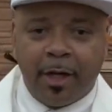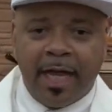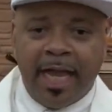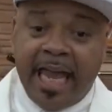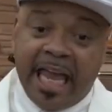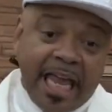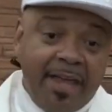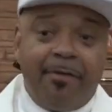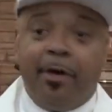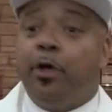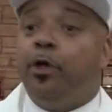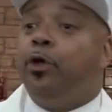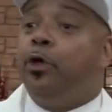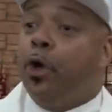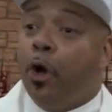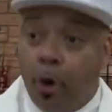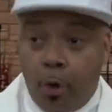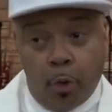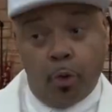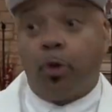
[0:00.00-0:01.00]
He
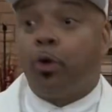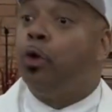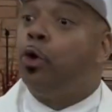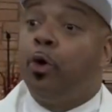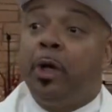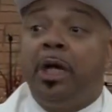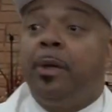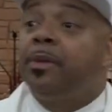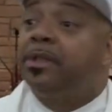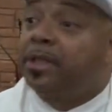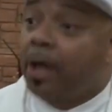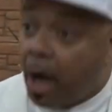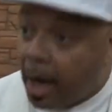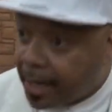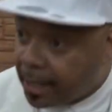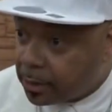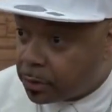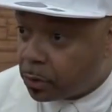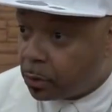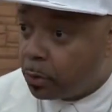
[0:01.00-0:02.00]
knew who he was
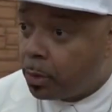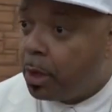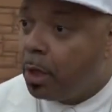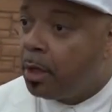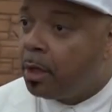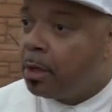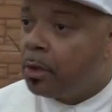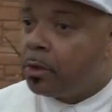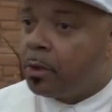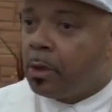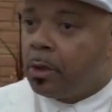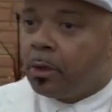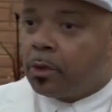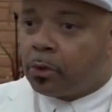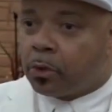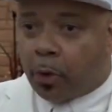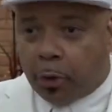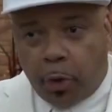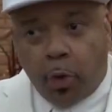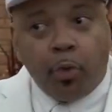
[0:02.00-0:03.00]
talking to.
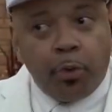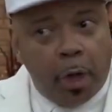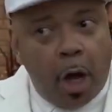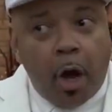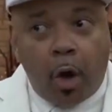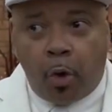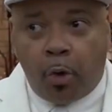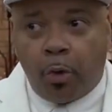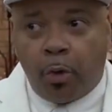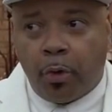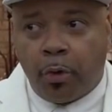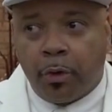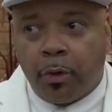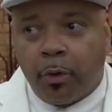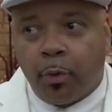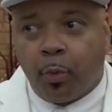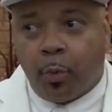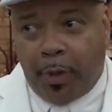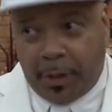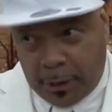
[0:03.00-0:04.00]
So you know
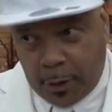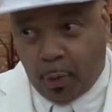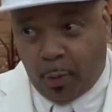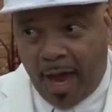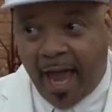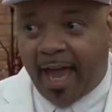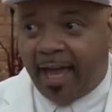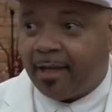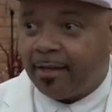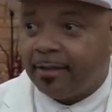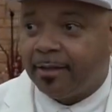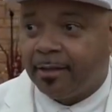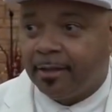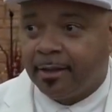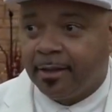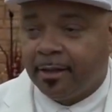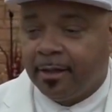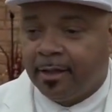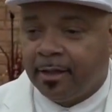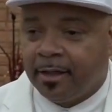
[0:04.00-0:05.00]
where you at.
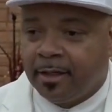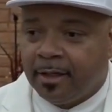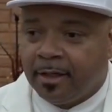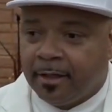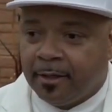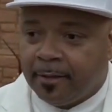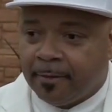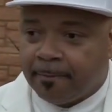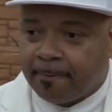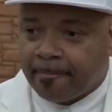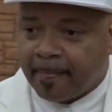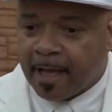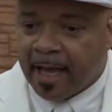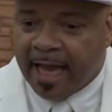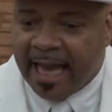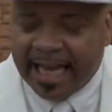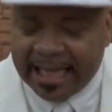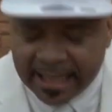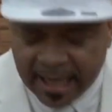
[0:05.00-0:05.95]
He